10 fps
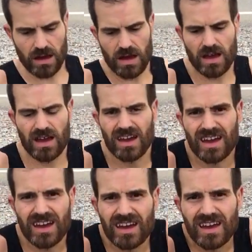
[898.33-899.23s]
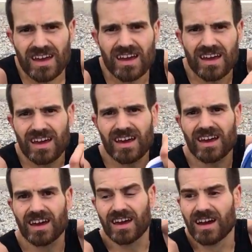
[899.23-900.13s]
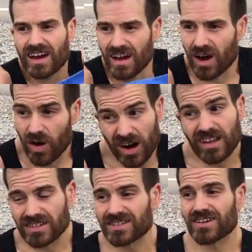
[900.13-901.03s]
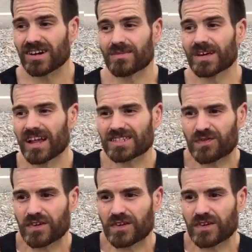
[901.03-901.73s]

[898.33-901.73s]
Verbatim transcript: And you're not running through just a field. Well, there's still gonna be lots of